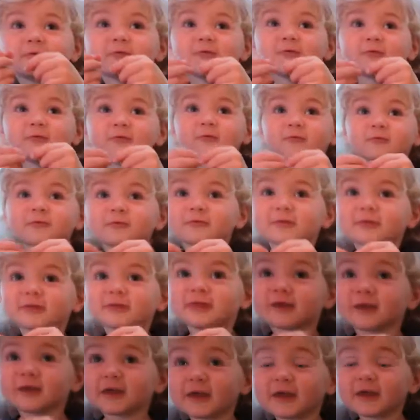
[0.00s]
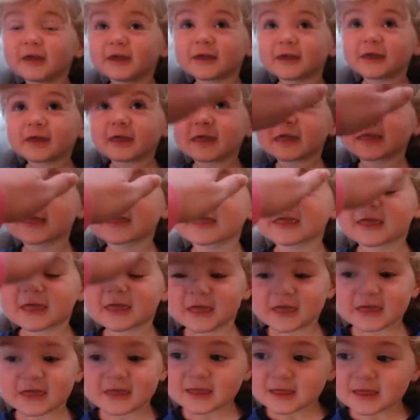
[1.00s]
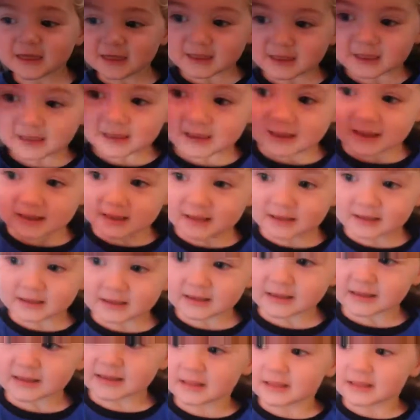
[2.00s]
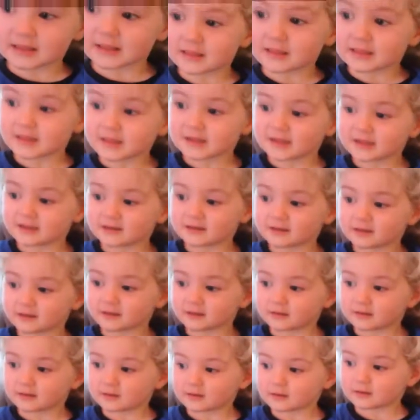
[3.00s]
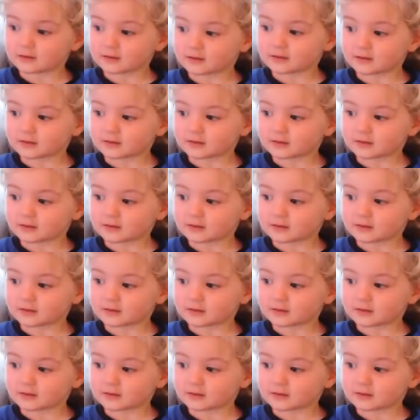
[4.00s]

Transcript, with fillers: the wind, baby. More wind, that's right. It's okay.